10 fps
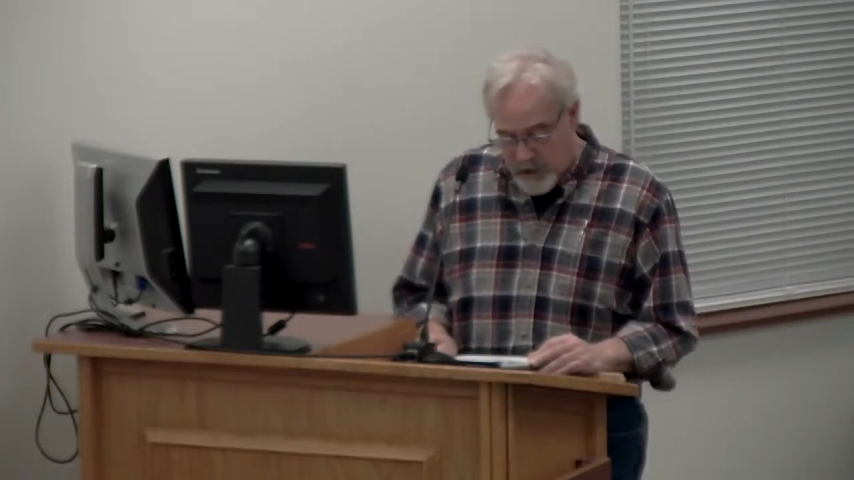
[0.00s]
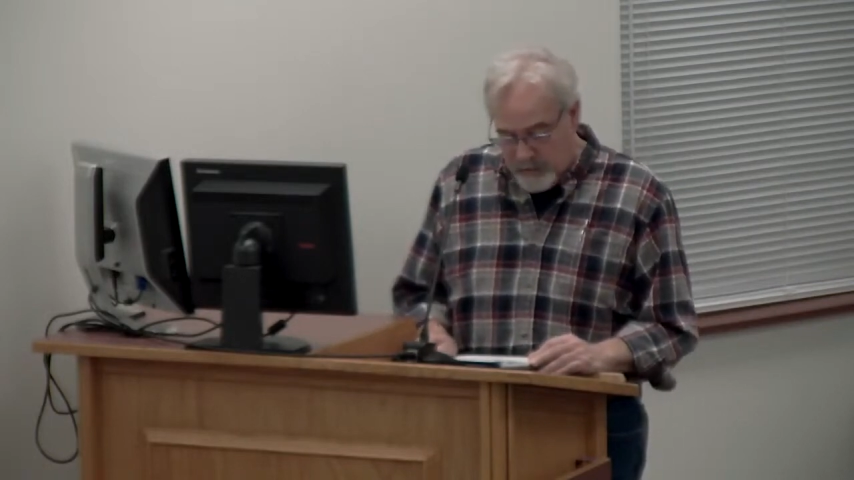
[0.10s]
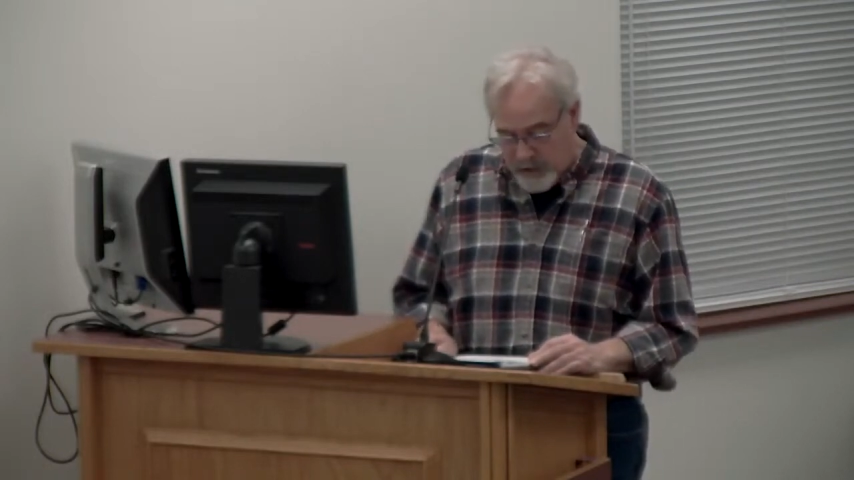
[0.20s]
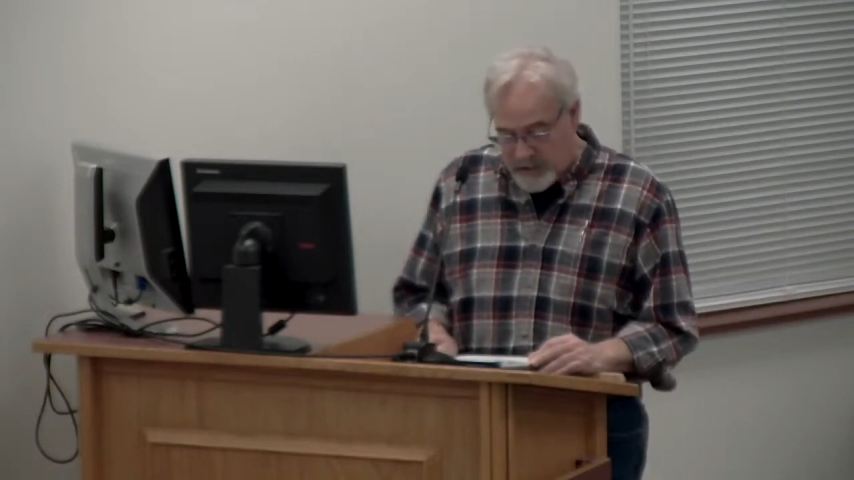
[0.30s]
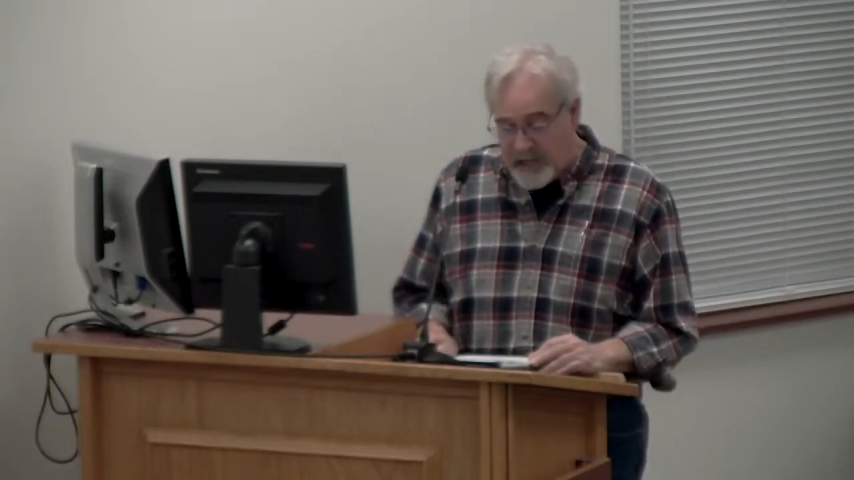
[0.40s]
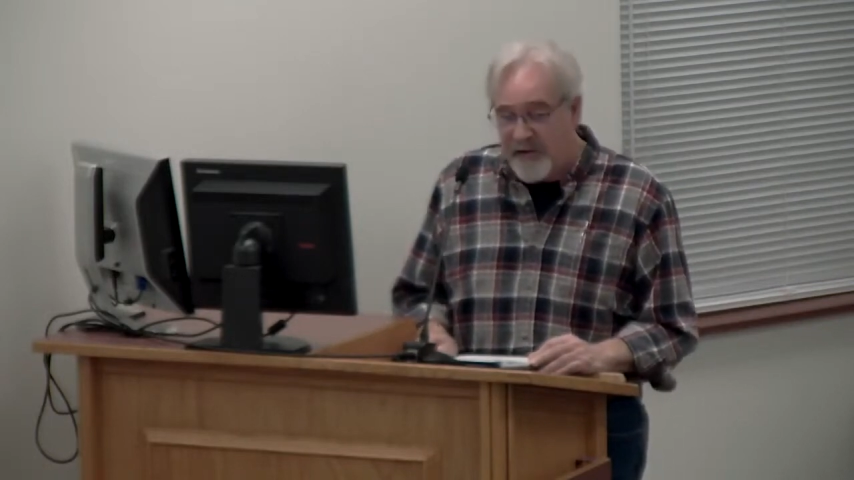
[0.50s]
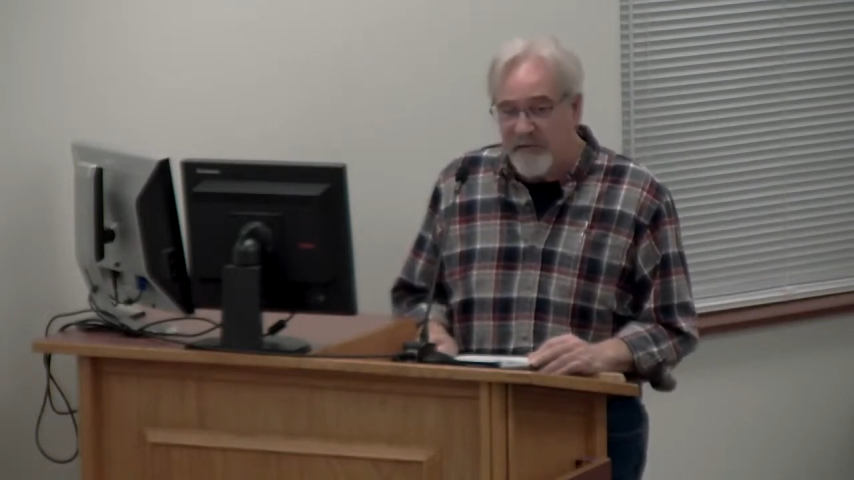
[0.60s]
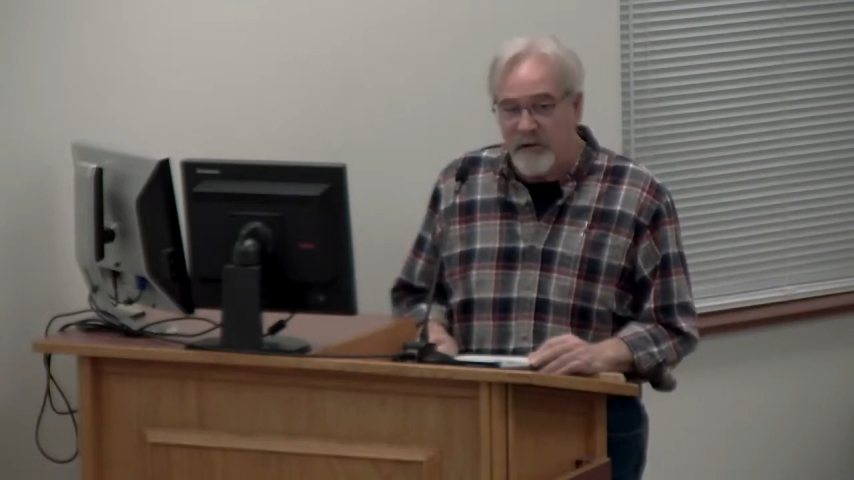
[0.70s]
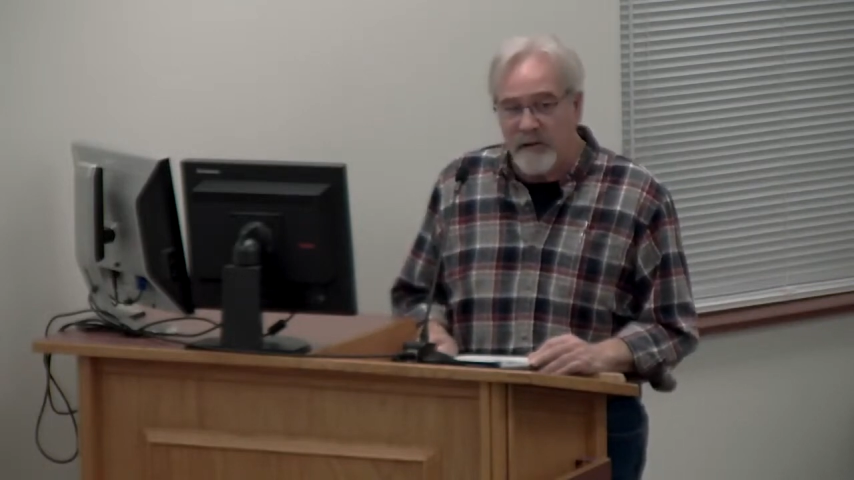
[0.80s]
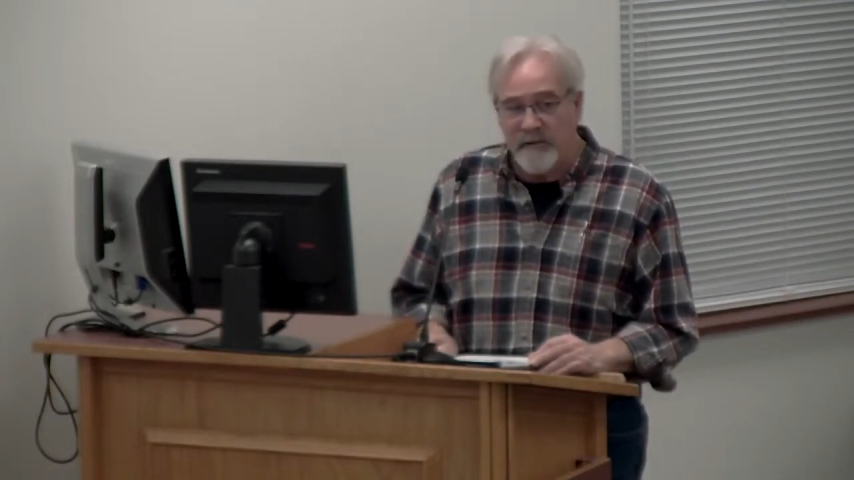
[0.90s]
but it
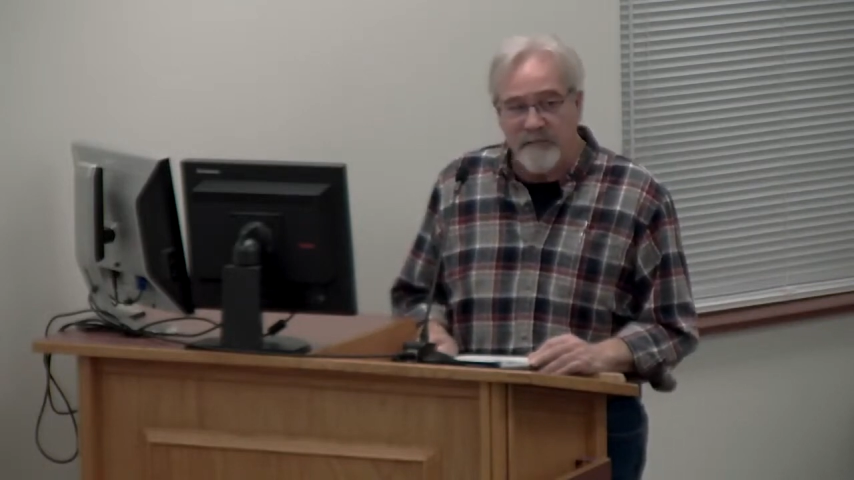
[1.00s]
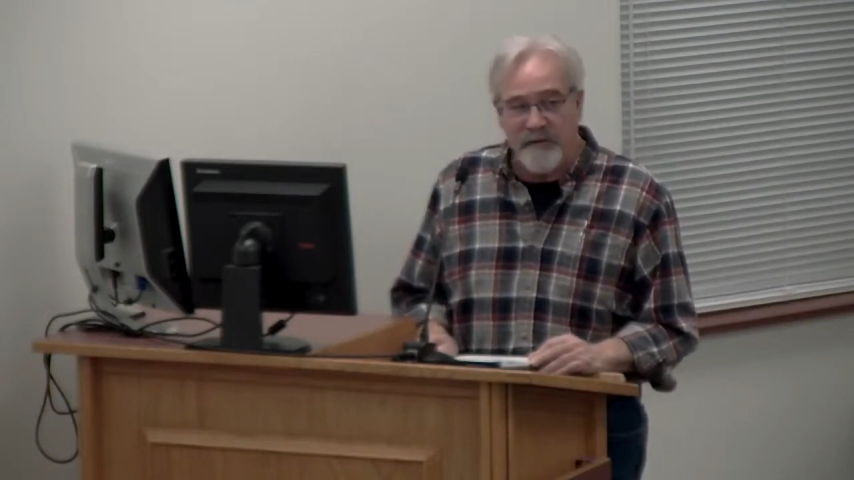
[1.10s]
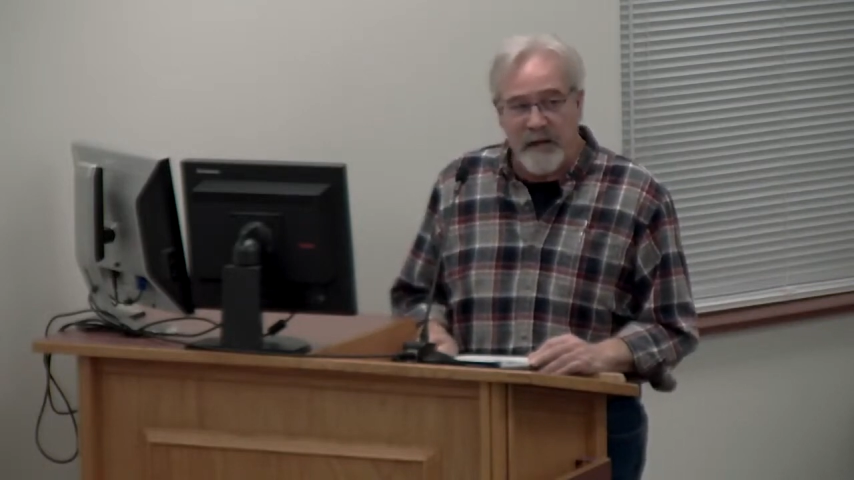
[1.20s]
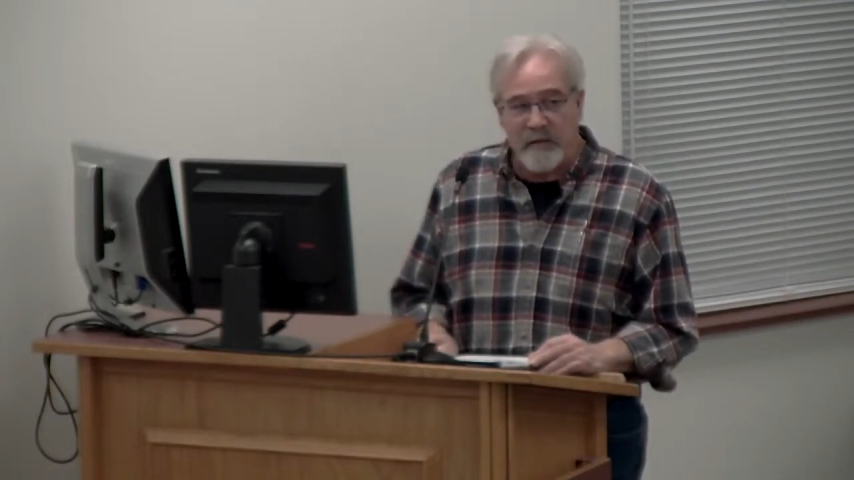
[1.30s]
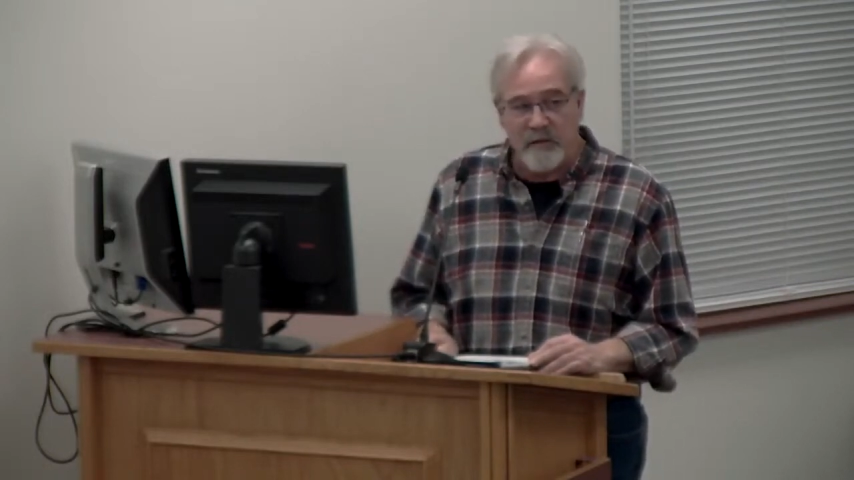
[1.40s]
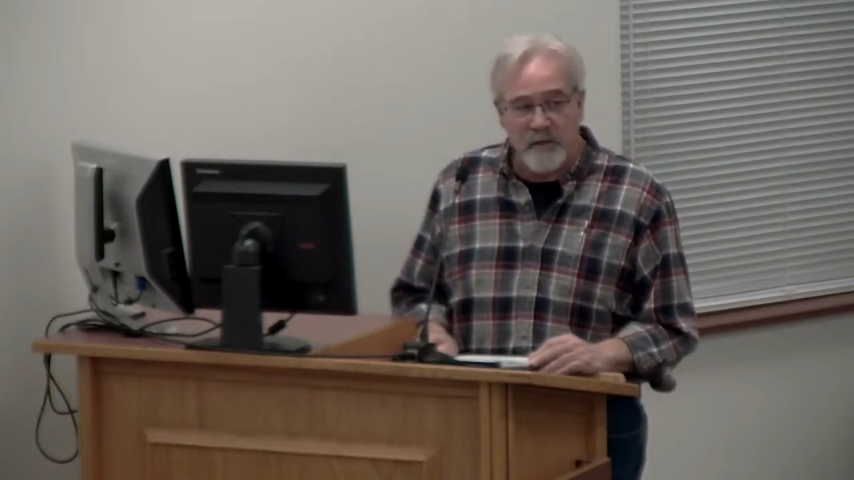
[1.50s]
definitely fails the